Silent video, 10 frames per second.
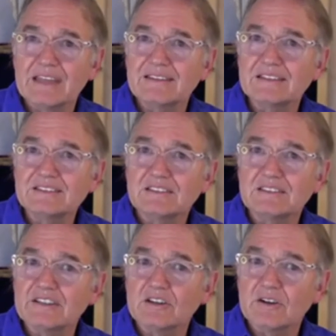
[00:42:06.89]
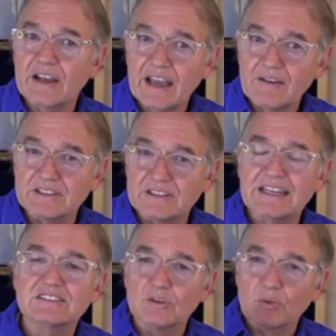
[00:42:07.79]
And this is not your average.
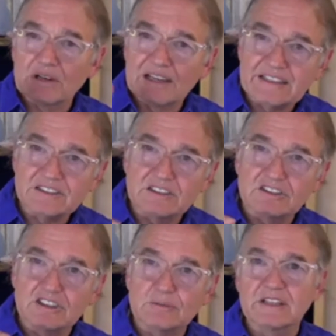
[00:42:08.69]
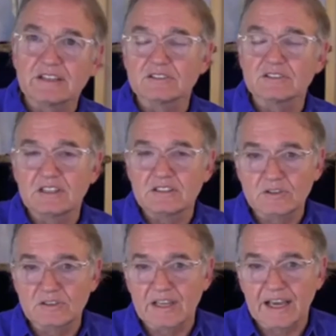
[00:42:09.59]
It's the relationship skills that
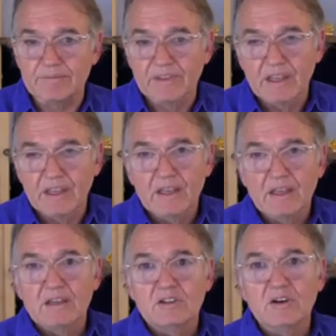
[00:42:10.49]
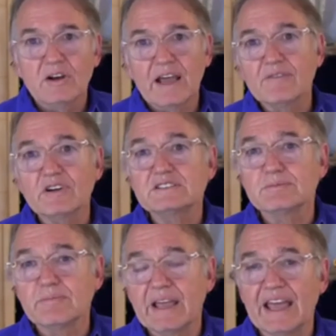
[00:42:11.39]
do that. Your average
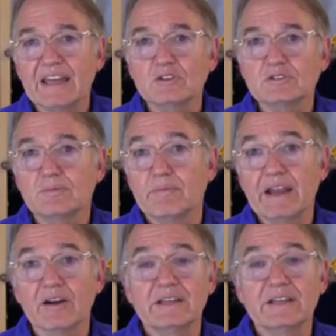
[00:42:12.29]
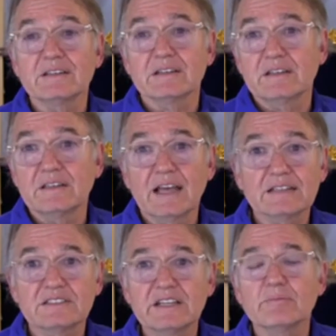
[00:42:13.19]
man who's married, and not
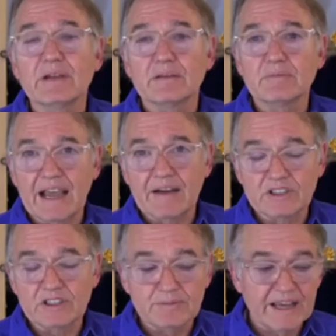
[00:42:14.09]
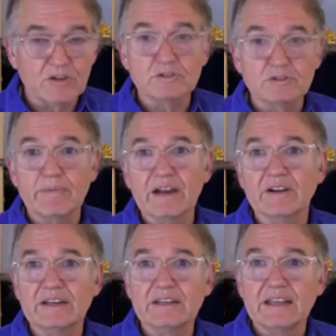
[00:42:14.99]
single men, but average man who's
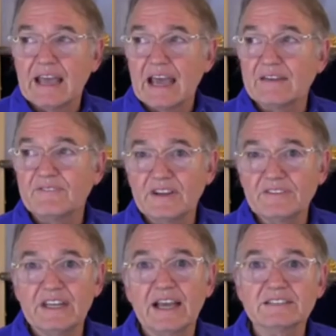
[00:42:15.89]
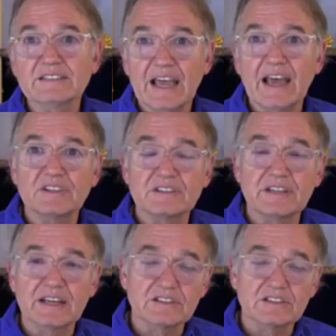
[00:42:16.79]
married at 50 has half the
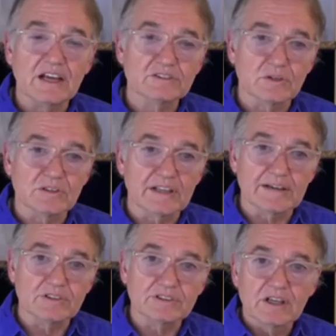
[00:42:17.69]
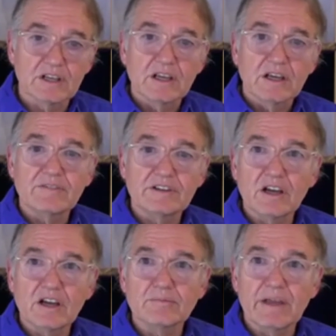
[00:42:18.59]
testosterone levels of a
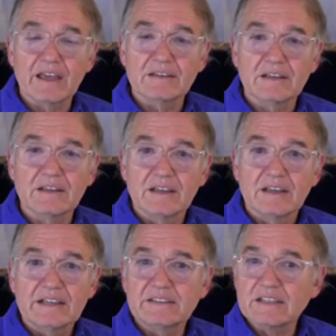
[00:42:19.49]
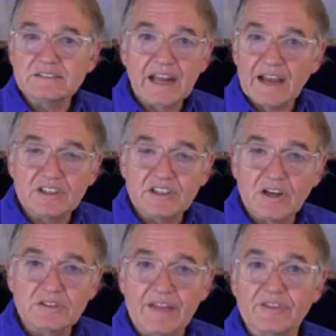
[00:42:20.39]
young man. It doesn't have to go
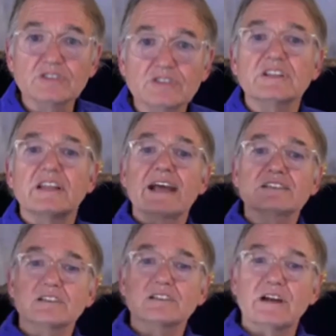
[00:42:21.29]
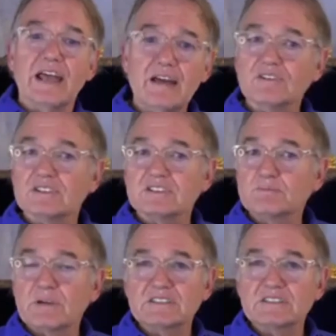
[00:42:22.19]
down. Those are the national averages,
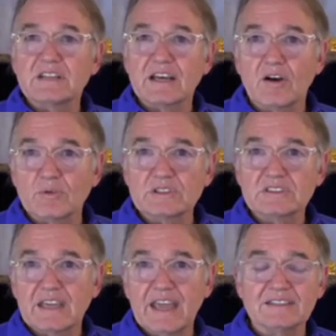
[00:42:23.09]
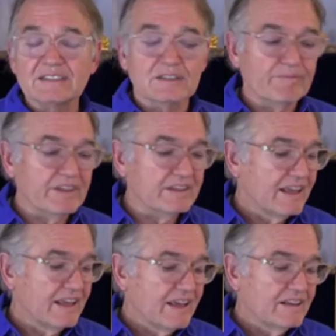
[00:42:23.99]
but it's not always the case. And
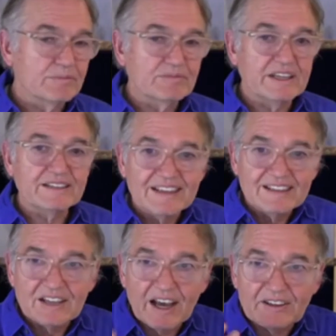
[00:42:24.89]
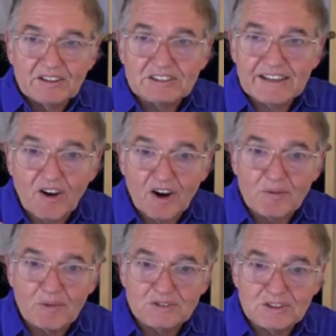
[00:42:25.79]
something to understand
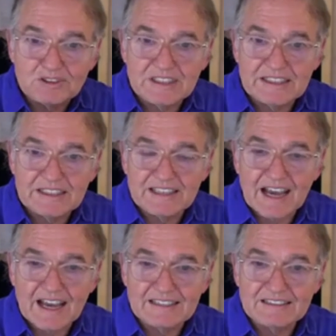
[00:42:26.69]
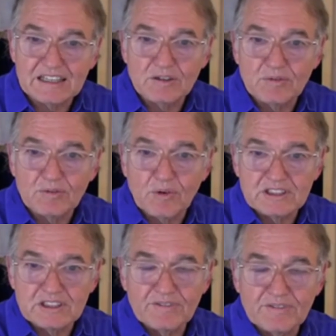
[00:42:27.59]
hormones, you'll see these guys get divorced
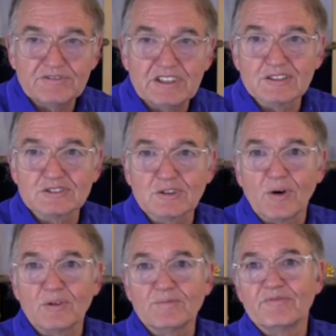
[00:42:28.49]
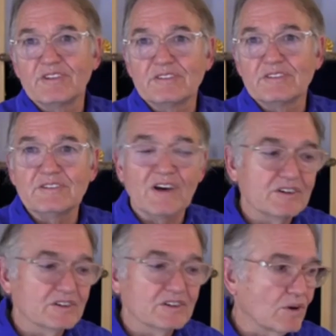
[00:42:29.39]
and they're 50 years old, 55
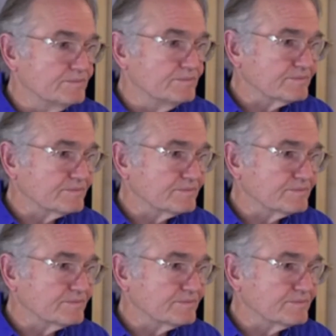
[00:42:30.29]
years old.